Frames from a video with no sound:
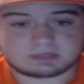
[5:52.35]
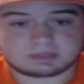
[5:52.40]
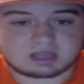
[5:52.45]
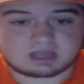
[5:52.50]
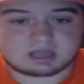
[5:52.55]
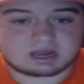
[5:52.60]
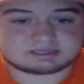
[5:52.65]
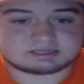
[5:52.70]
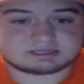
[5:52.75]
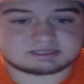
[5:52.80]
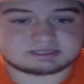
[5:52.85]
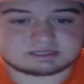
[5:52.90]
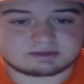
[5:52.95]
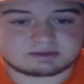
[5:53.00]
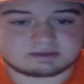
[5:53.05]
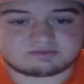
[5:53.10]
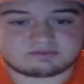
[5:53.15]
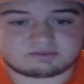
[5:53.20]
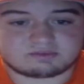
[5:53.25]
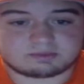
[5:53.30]
Got to see
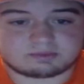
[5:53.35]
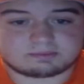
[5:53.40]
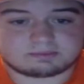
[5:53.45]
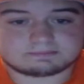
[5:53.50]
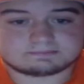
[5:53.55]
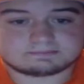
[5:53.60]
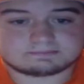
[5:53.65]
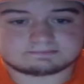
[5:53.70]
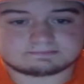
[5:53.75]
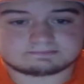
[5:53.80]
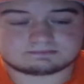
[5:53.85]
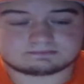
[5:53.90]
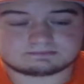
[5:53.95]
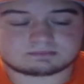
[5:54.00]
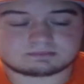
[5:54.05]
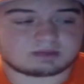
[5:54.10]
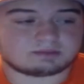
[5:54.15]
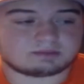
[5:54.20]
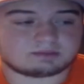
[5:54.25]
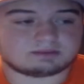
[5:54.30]
something from them.
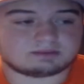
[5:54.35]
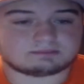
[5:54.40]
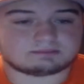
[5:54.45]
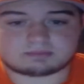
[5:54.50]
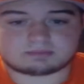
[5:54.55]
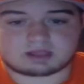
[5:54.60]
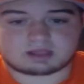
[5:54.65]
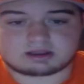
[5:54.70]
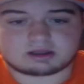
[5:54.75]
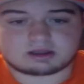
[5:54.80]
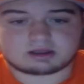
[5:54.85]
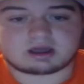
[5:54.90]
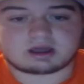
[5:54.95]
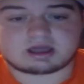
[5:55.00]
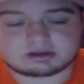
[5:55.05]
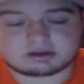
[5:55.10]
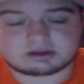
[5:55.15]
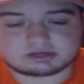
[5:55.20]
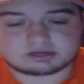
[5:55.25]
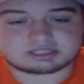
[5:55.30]
I mean,
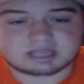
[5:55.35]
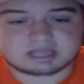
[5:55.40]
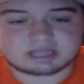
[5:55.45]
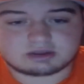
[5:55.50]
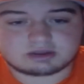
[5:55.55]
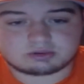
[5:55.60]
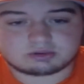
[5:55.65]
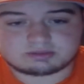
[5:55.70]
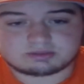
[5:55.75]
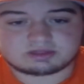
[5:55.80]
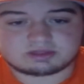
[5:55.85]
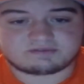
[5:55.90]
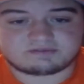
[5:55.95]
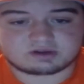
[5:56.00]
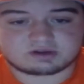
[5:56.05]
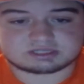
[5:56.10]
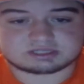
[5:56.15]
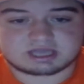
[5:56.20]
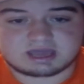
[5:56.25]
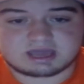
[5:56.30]
I understand it will be the
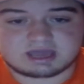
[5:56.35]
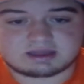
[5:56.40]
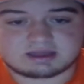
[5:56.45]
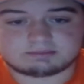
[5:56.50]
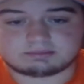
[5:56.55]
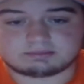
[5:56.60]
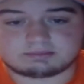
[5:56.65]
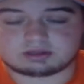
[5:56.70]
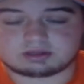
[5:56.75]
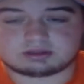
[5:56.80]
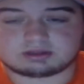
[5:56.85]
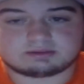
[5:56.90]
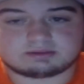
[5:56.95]
first game, but